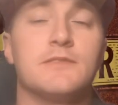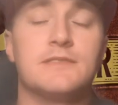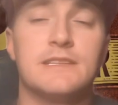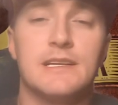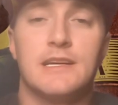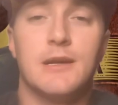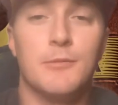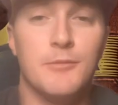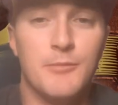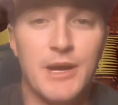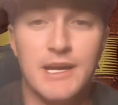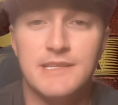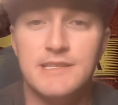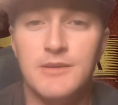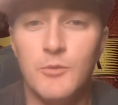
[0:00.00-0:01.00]
Z coming
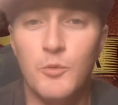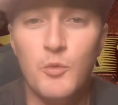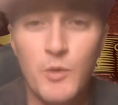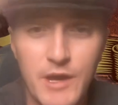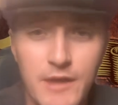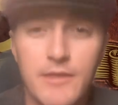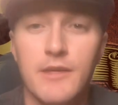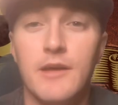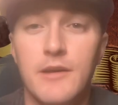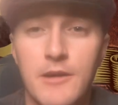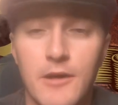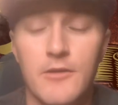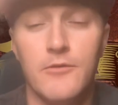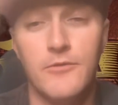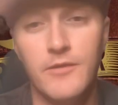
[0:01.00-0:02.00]
back to you with
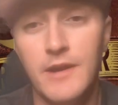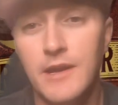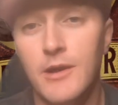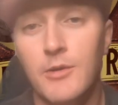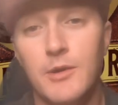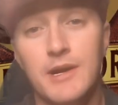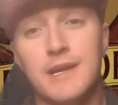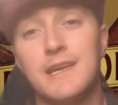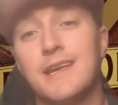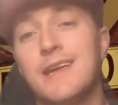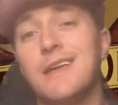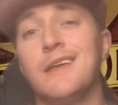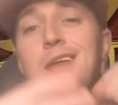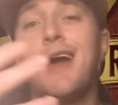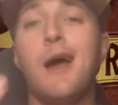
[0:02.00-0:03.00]
another video.
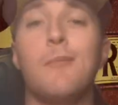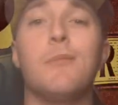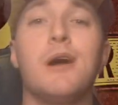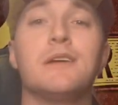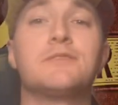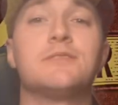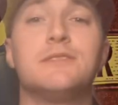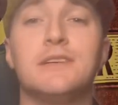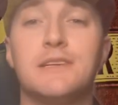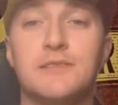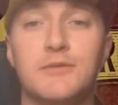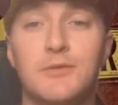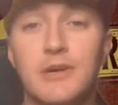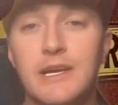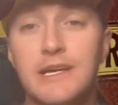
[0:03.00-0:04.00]
Again, not my
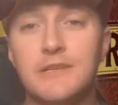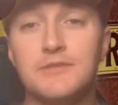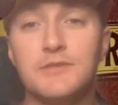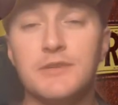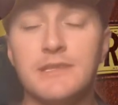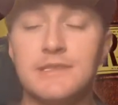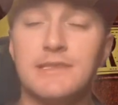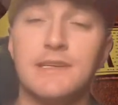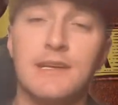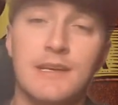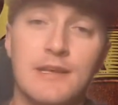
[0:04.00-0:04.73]
traditional entrance.